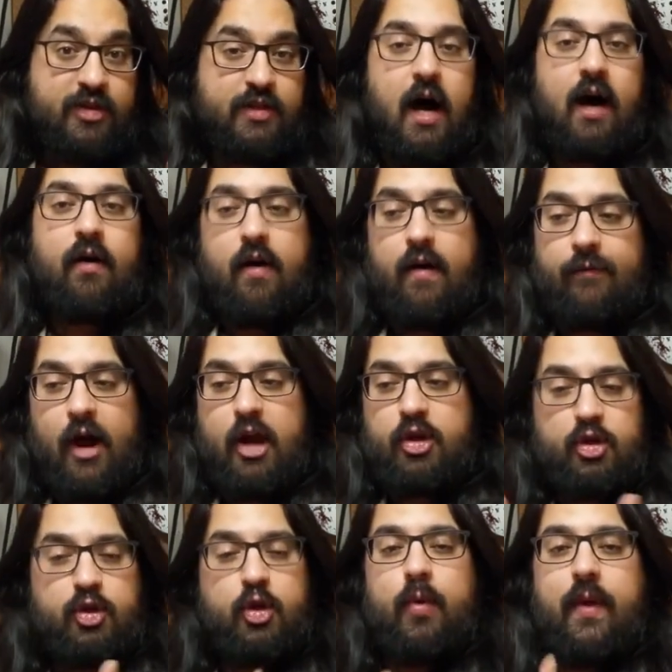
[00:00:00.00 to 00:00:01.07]

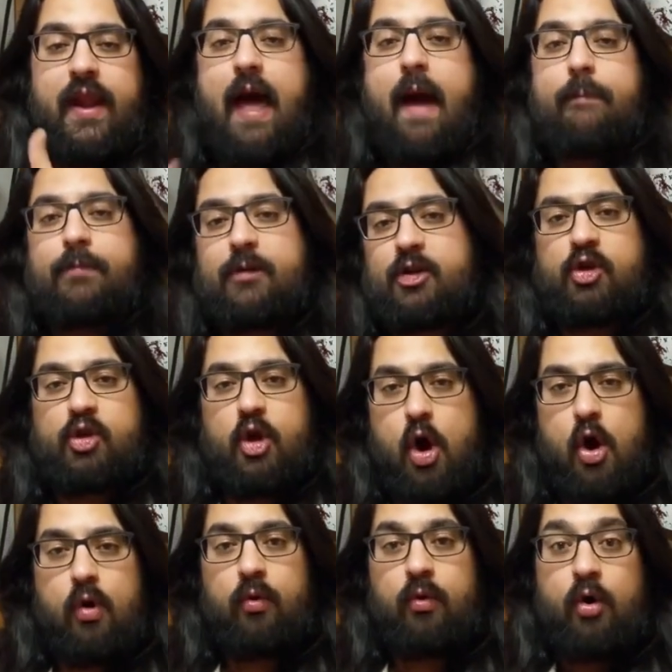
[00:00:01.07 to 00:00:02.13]
do an
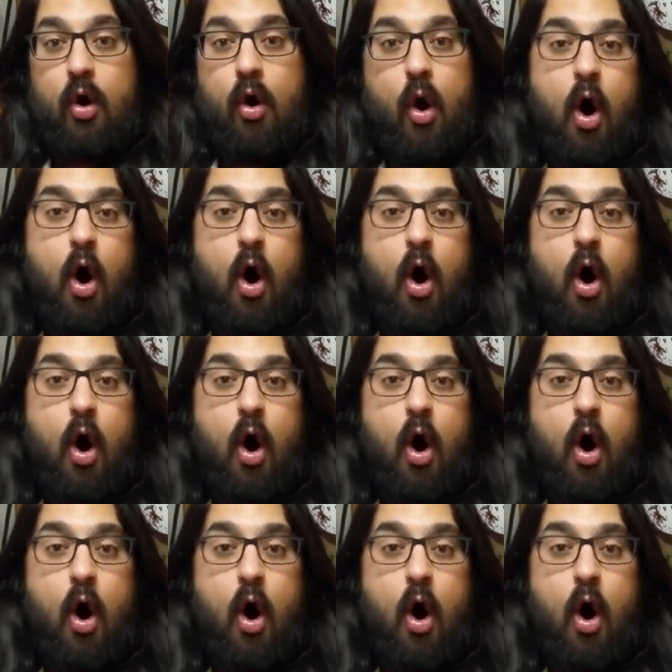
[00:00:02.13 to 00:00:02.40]
episode